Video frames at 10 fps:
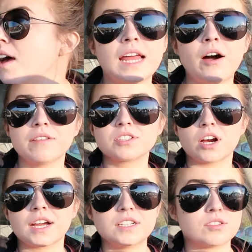Now off to
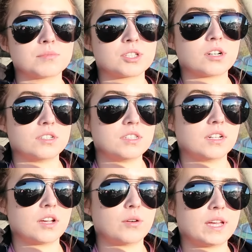Target, do some returns,
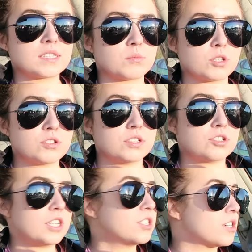then to go get some
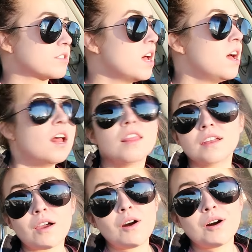groceries, Trader Joe's,
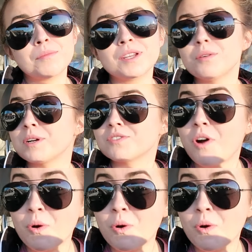then to go home and do a bunch of